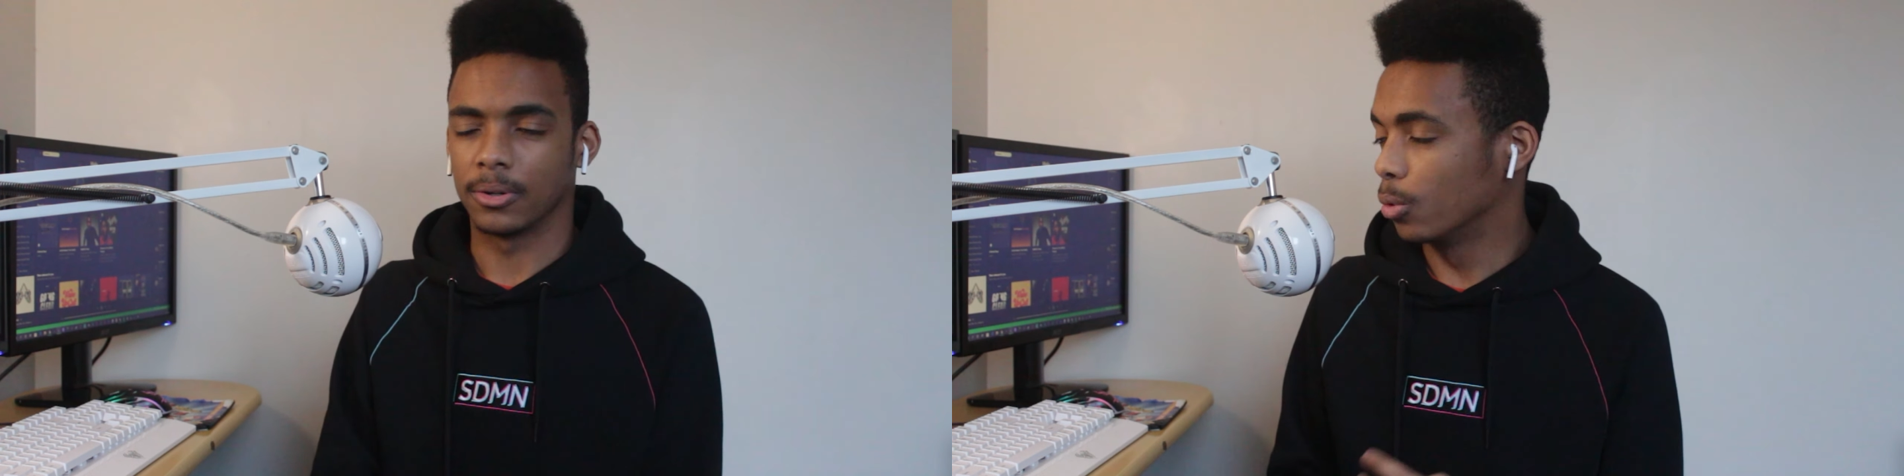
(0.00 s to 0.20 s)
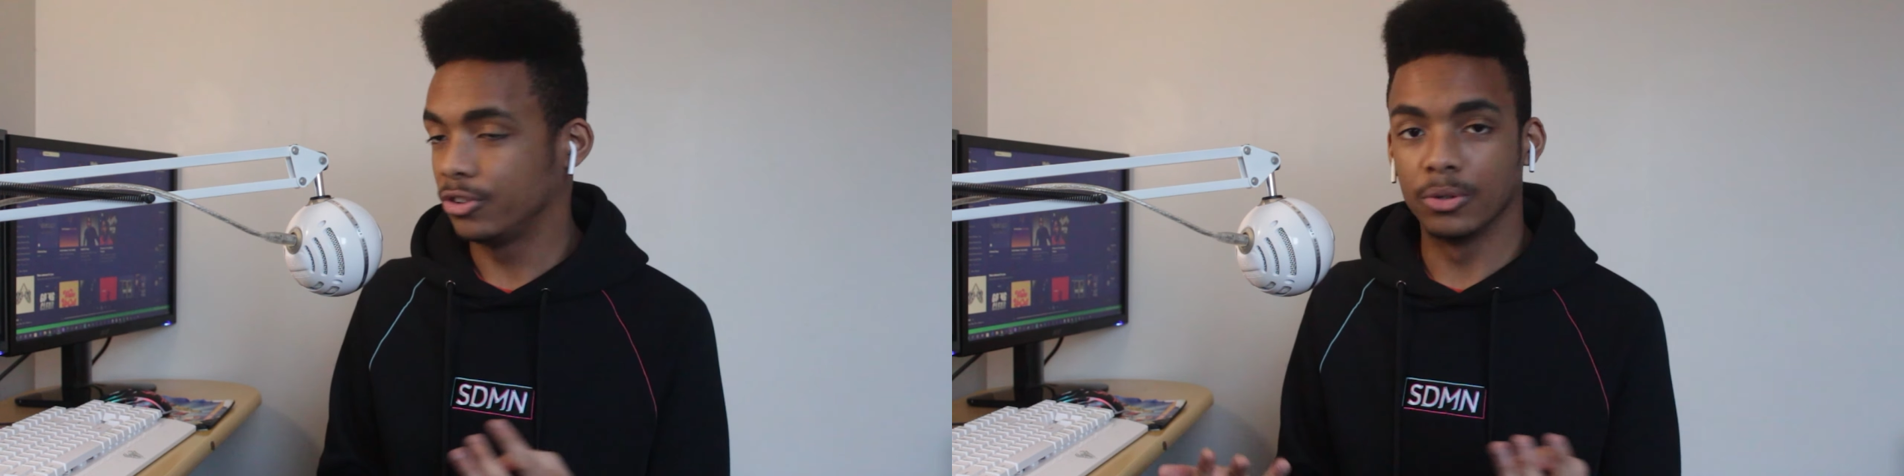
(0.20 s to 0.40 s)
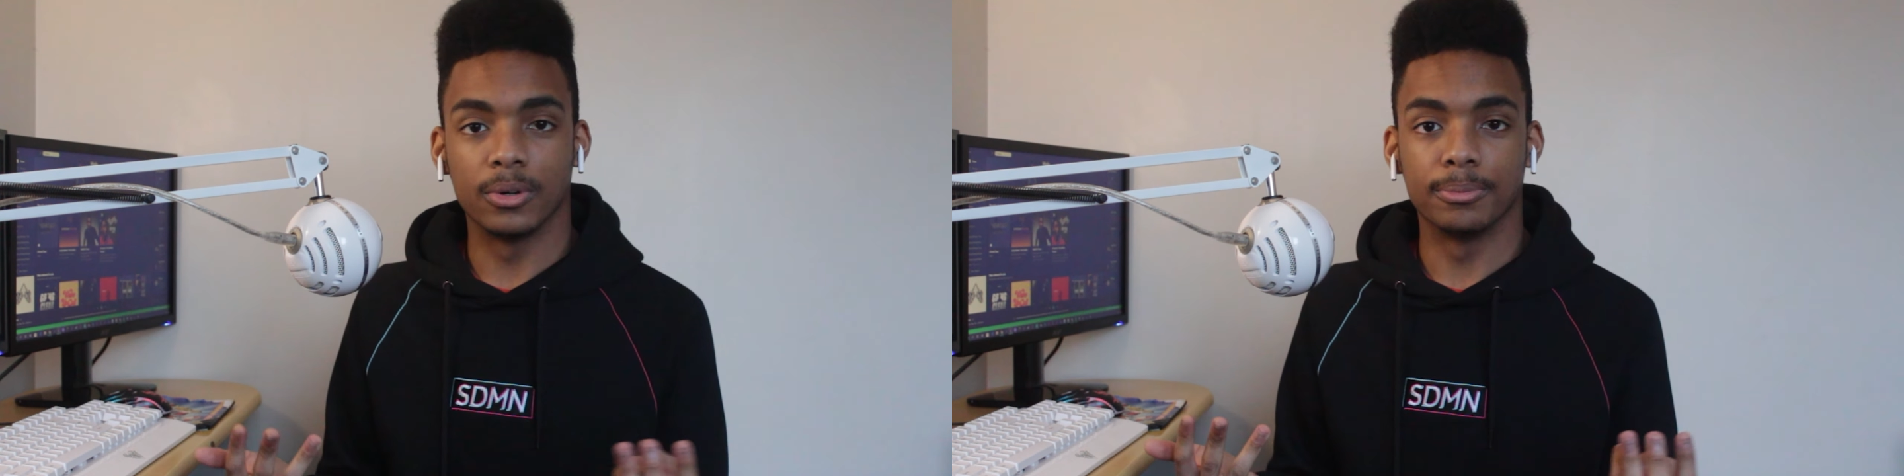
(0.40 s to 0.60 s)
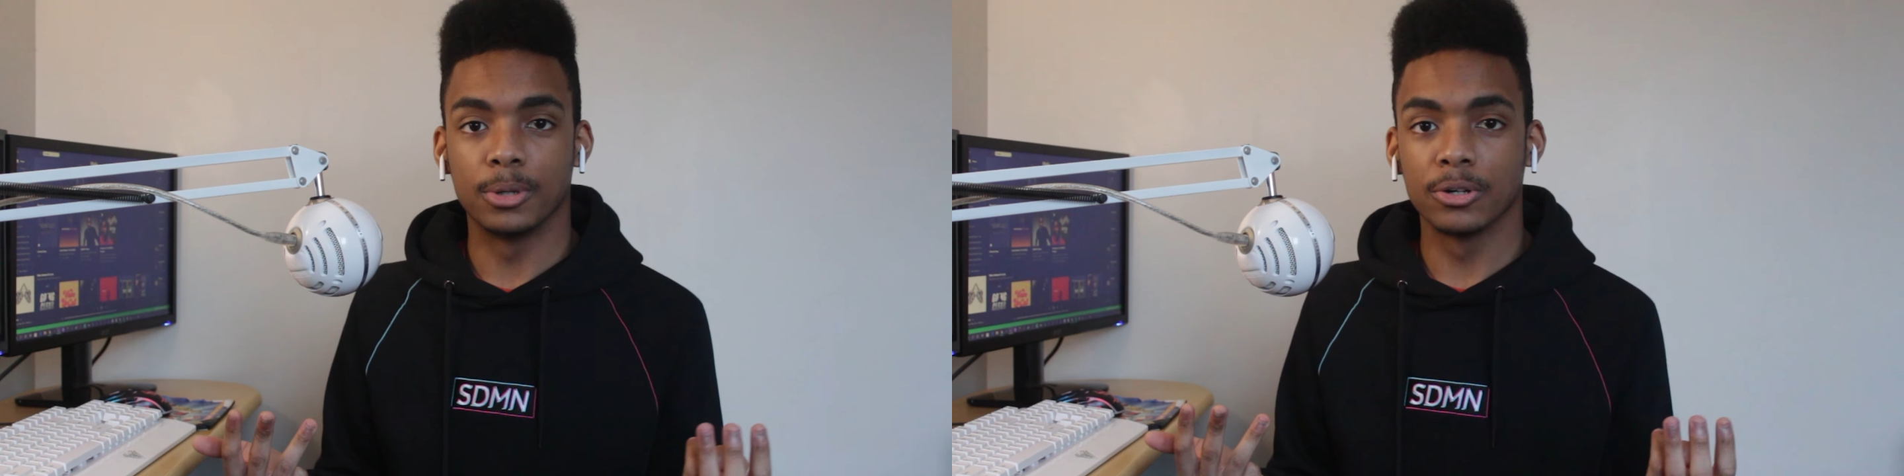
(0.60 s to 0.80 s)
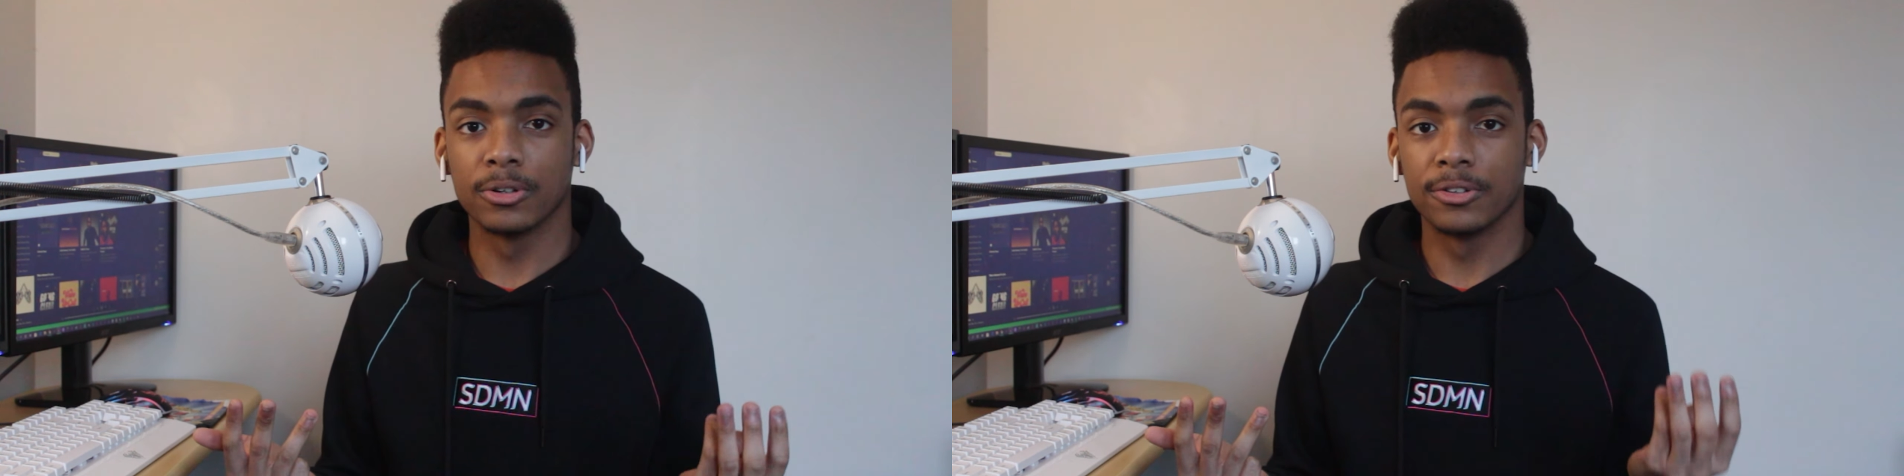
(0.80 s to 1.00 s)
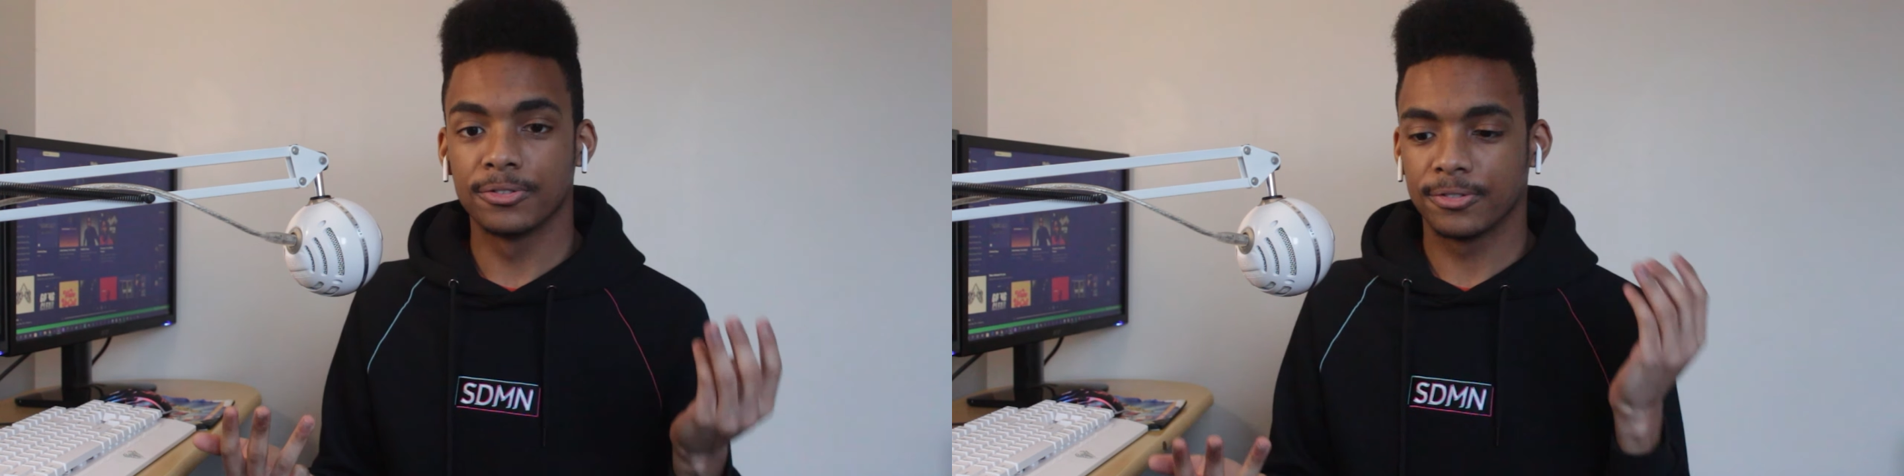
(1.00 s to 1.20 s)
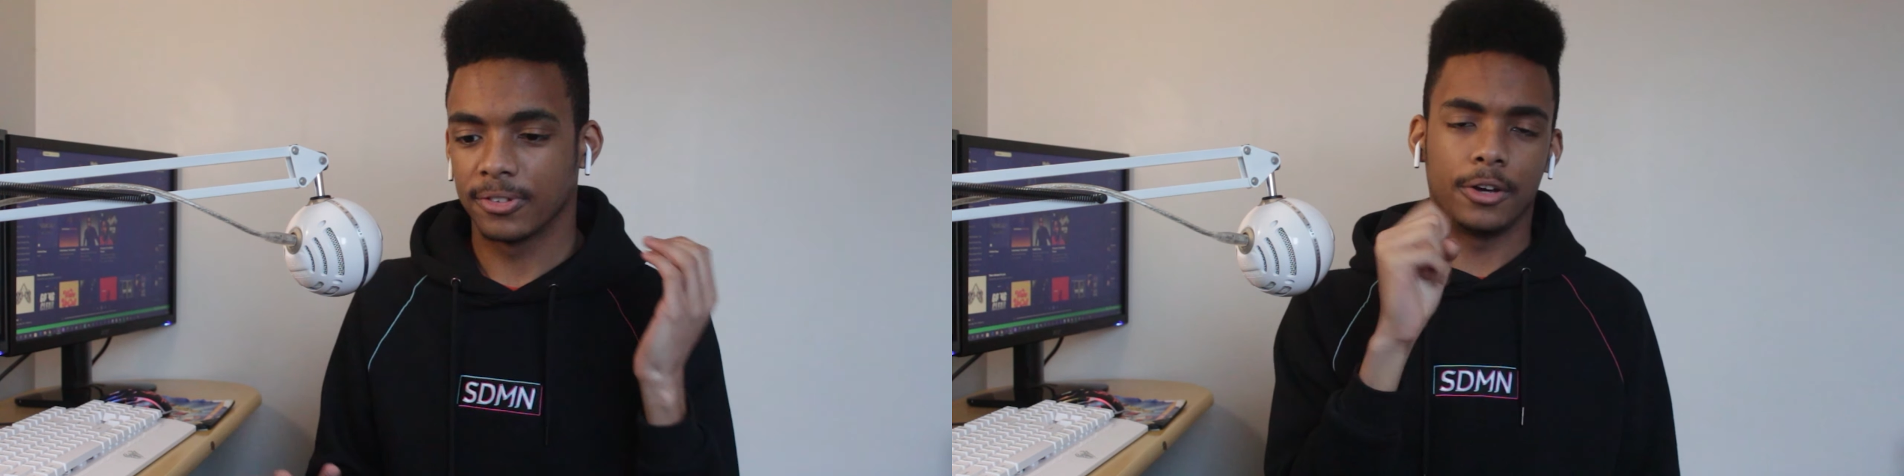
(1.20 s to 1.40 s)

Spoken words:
What do you want more of?